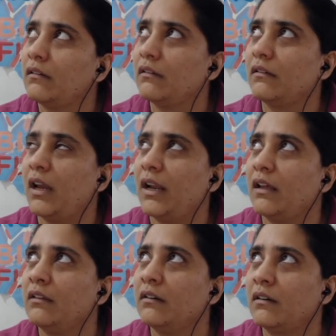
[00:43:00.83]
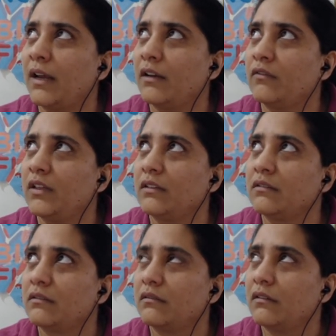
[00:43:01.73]
and other kind of
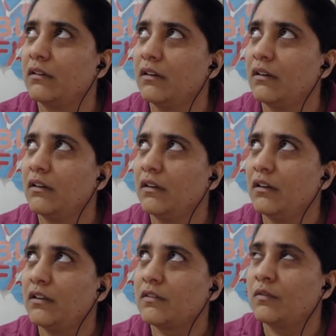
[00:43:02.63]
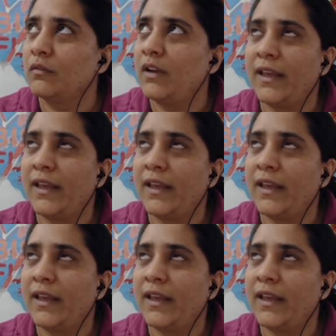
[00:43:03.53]
things. So like